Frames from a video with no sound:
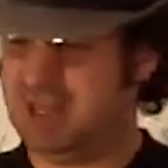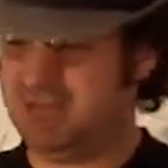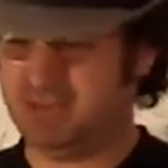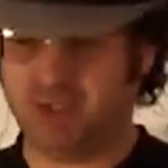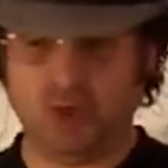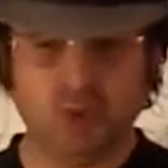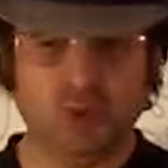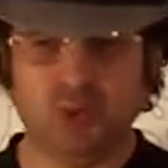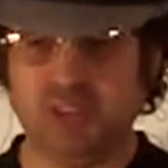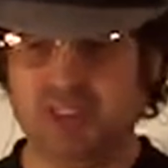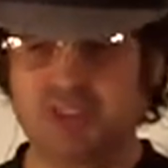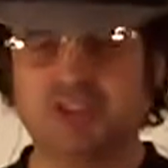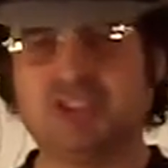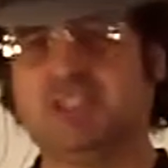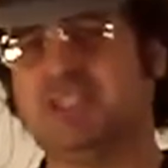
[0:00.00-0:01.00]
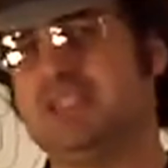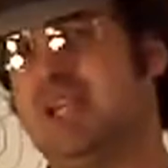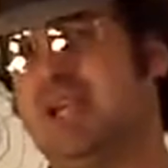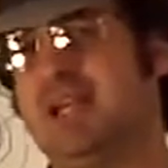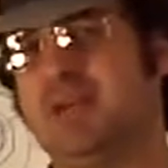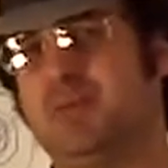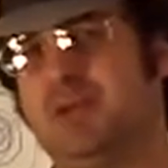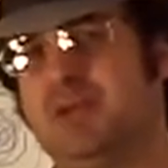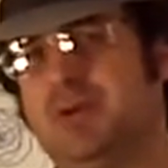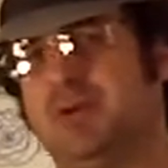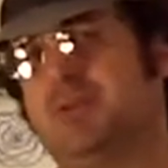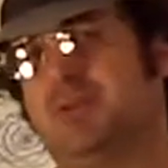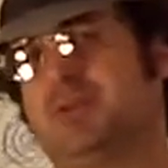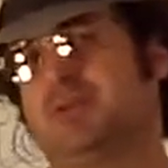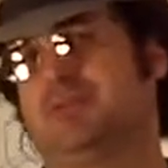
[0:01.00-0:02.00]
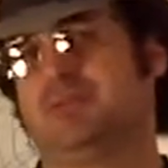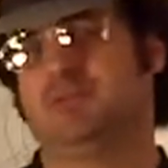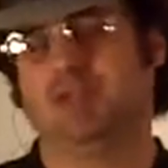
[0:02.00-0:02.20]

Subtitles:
have totally looked at that, and we know it works.